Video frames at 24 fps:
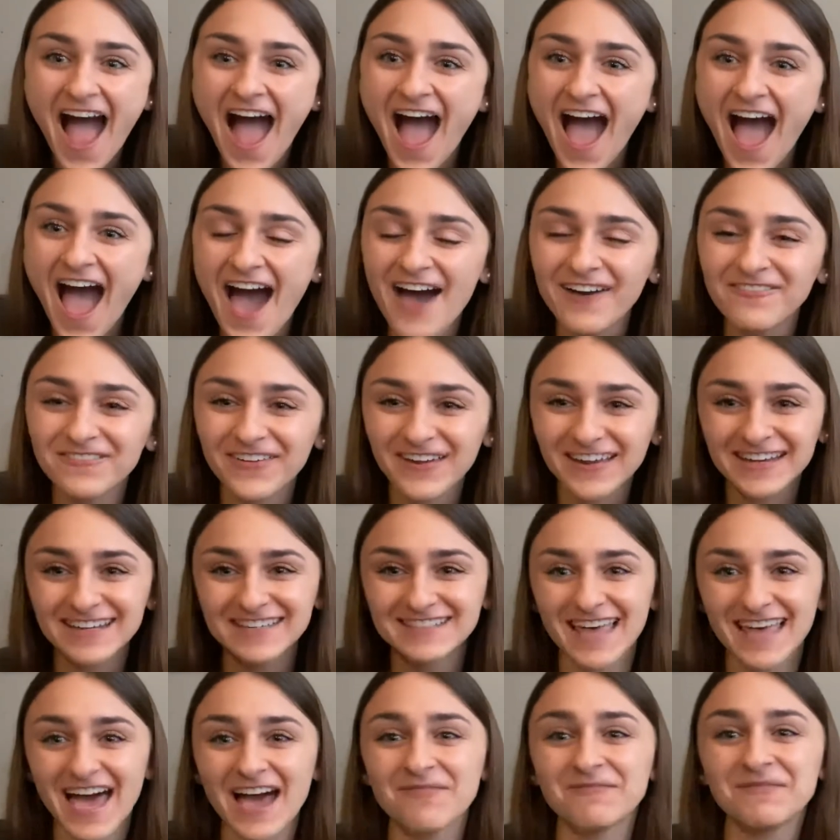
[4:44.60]
How fun
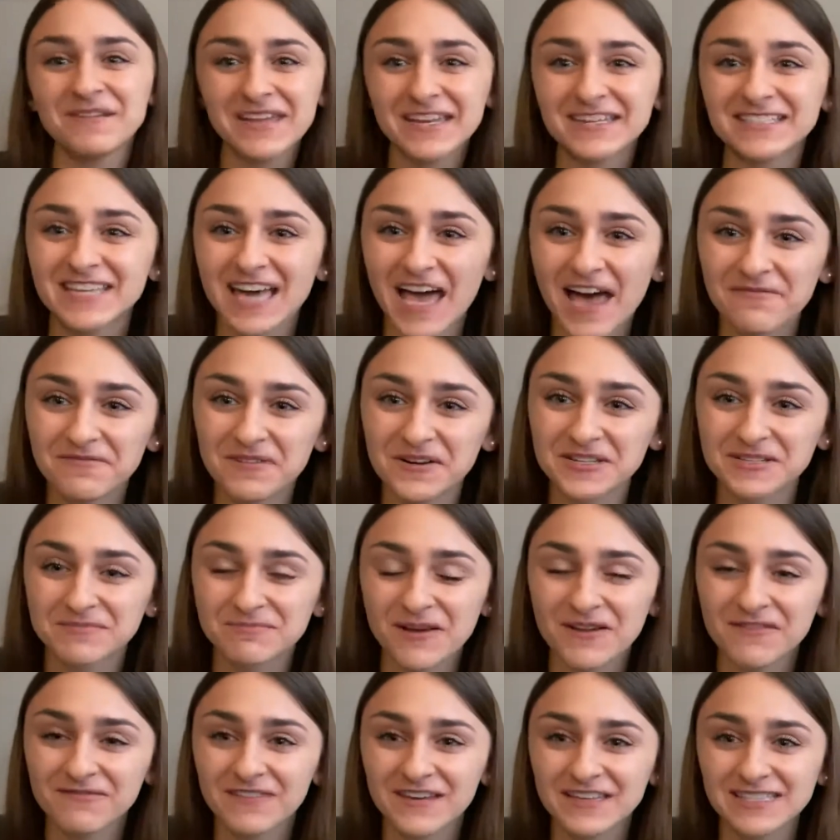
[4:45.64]
is that? We get to have our
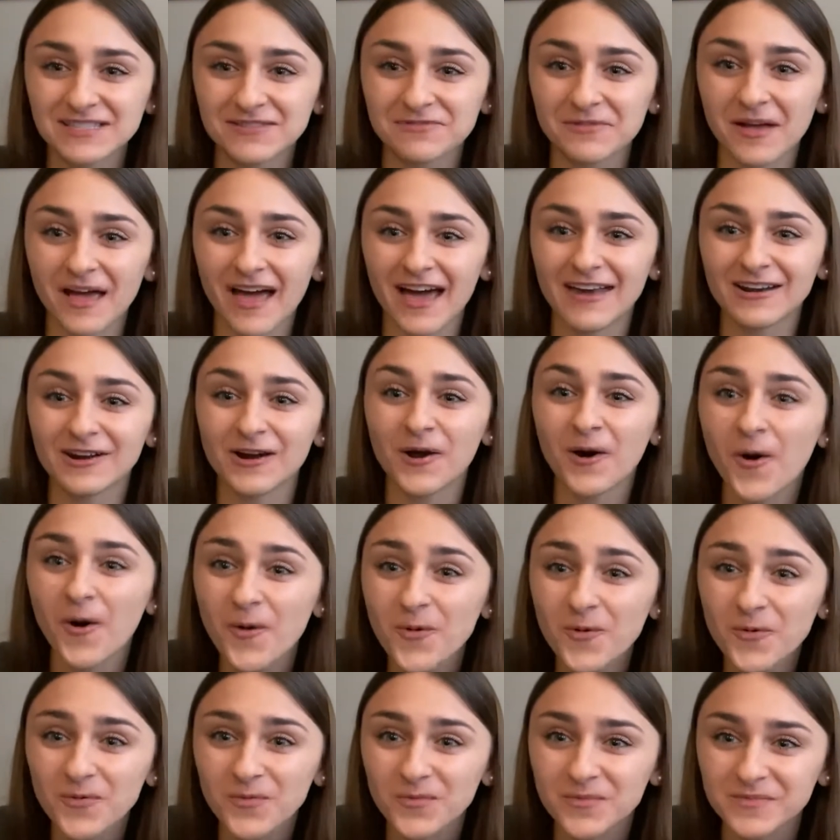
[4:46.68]
spring festival at our
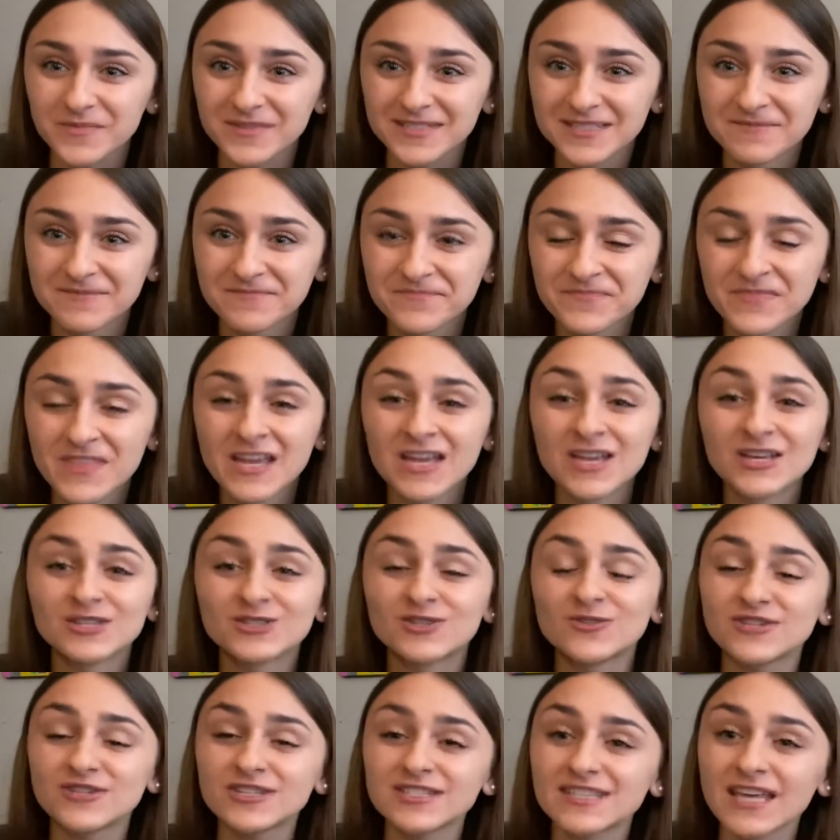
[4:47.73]
homes.
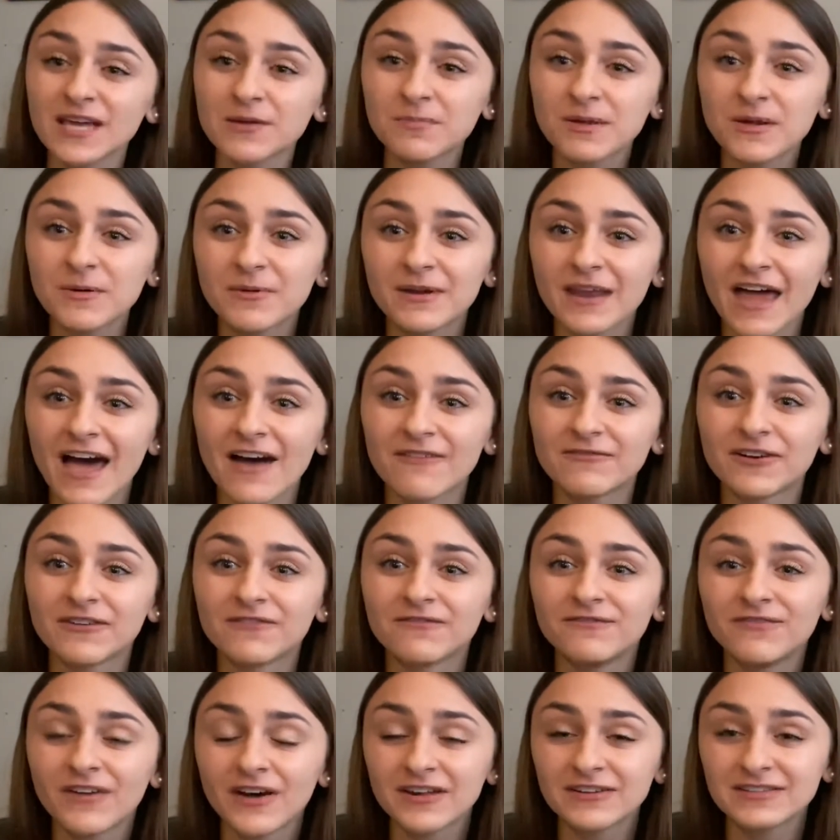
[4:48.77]
So just like we would have a
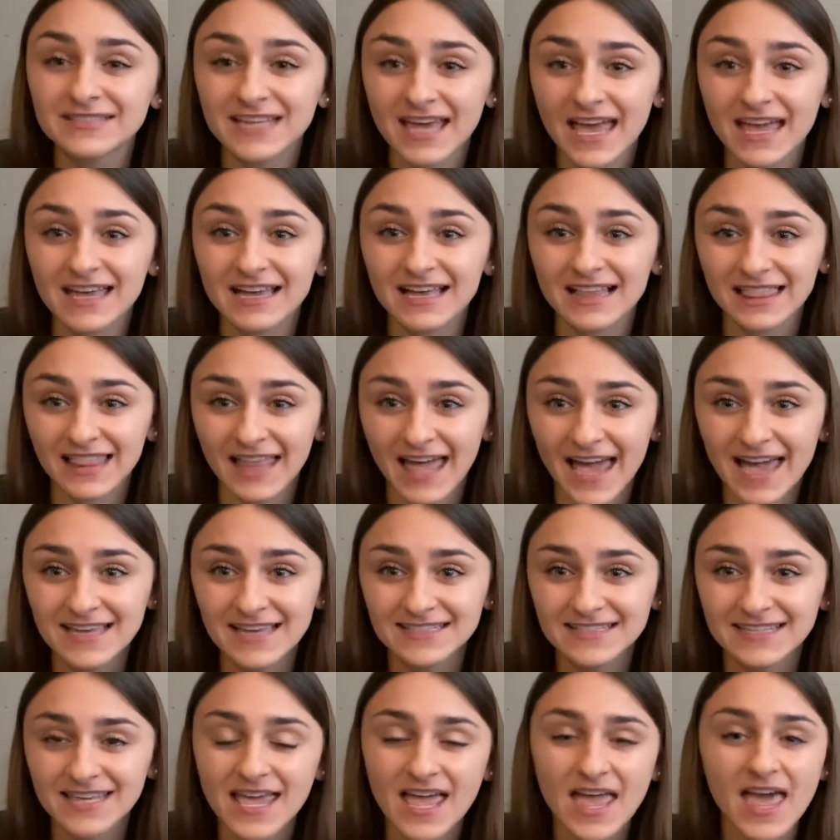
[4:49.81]
fun day in
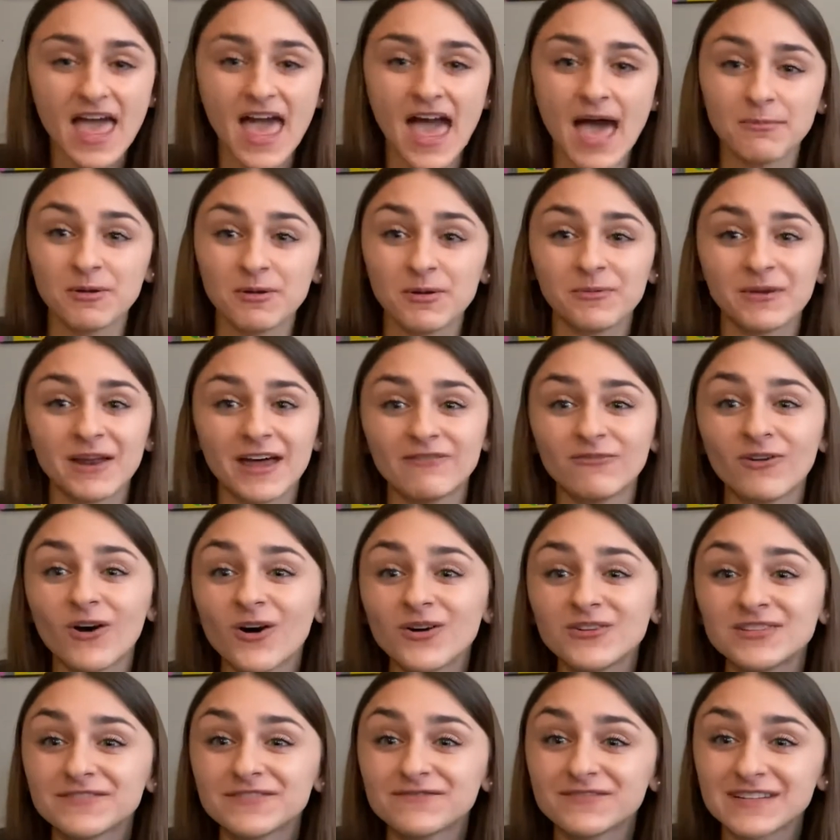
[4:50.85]
class and we would have
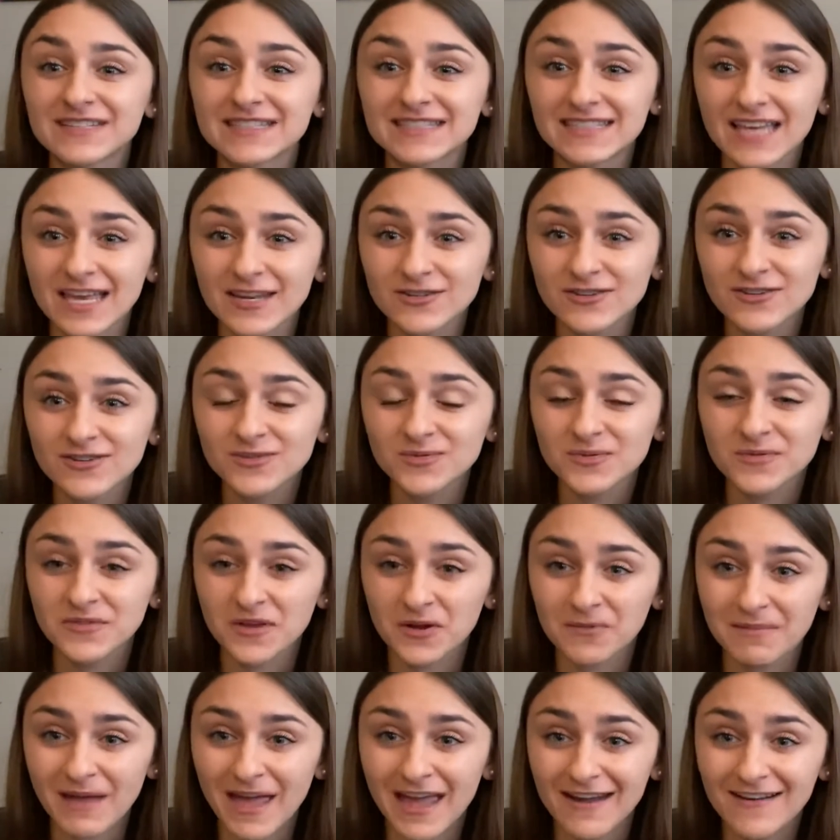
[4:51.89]
all different centers with
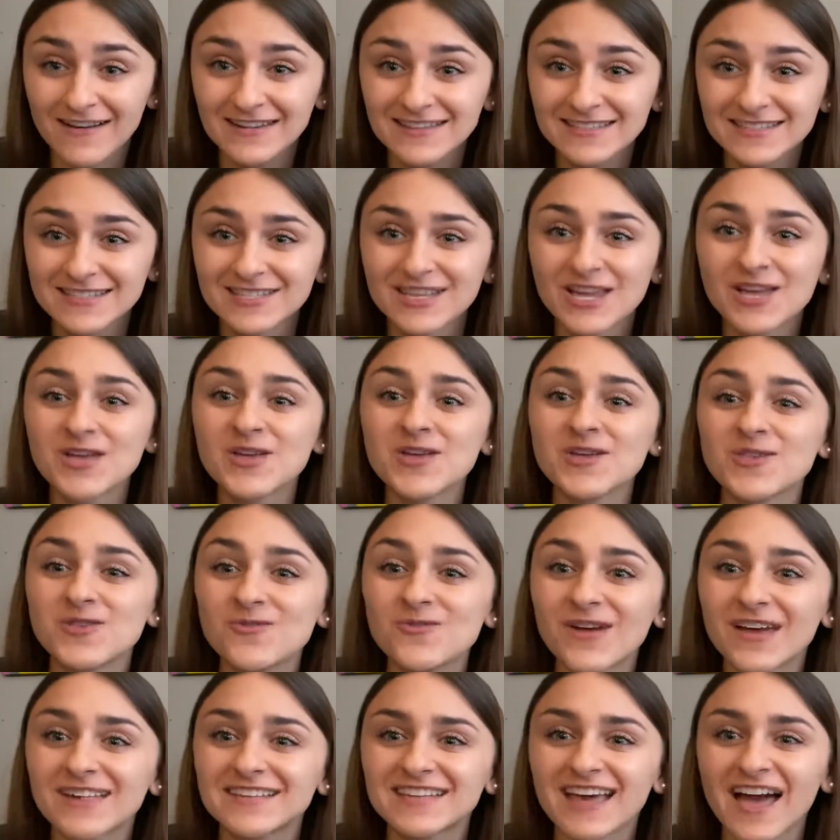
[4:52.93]
our parents, you
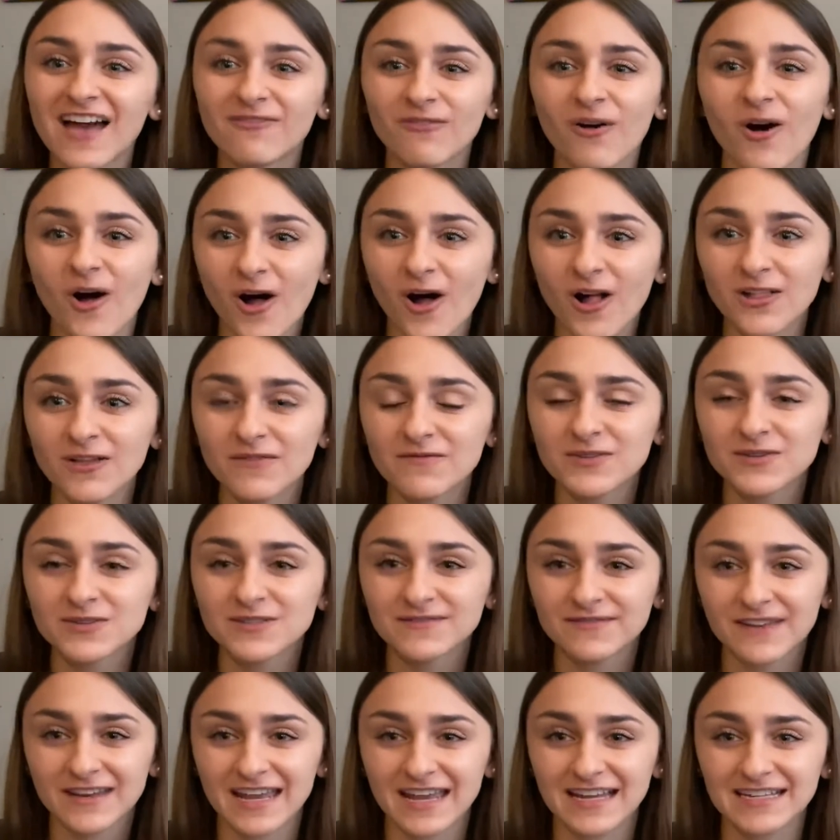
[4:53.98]
get to have all of those
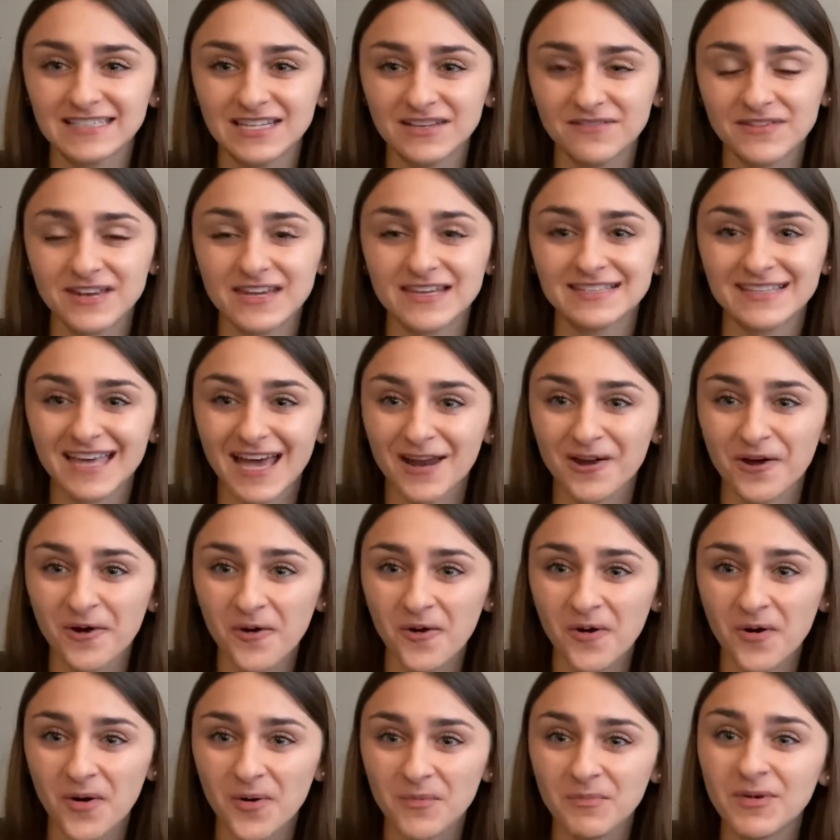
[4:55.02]
fun activities at
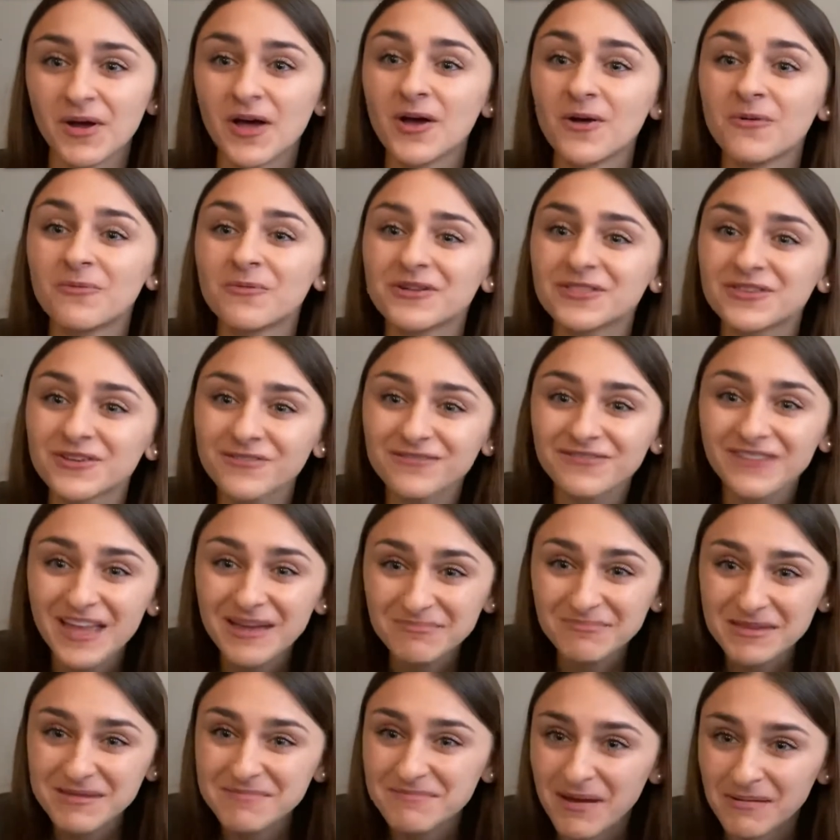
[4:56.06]
home with your
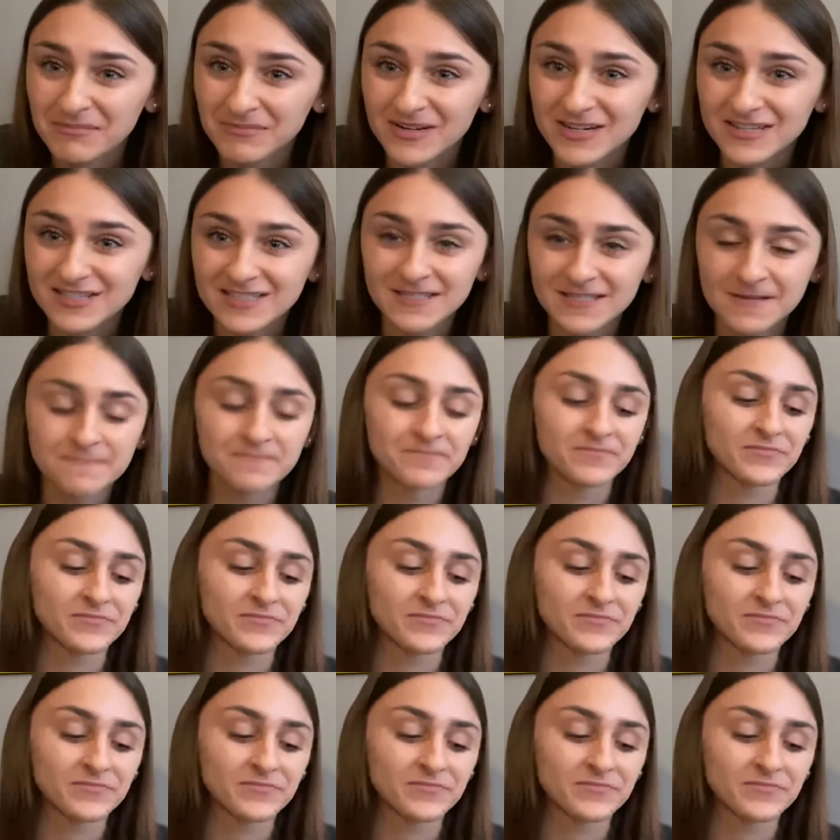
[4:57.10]
family members.